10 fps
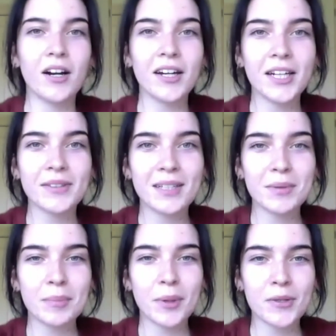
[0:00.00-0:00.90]
here with the Limerick
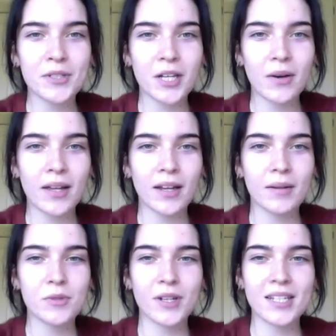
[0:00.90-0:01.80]
Post Show, and I am
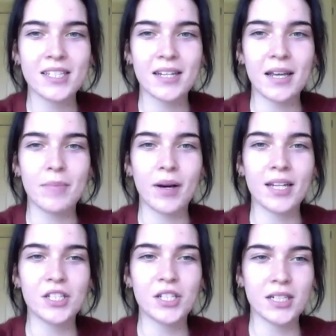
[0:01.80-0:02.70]
joined today by
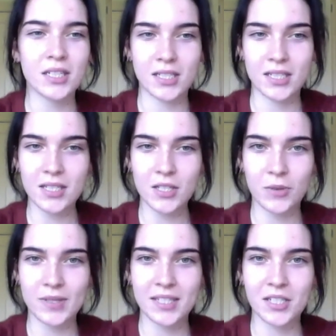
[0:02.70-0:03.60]
Jill Cousins, who is
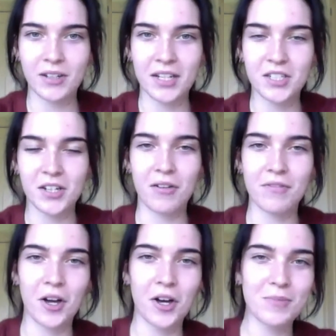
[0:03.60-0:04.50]
the director of the
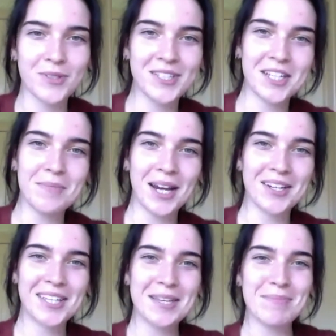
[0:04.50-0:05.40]
Hunt Museum. How are you
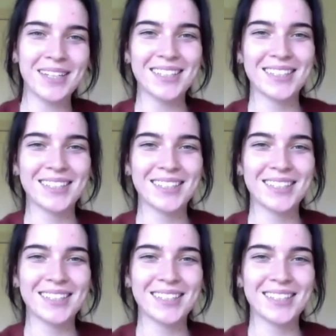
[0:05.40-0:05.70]
keeping?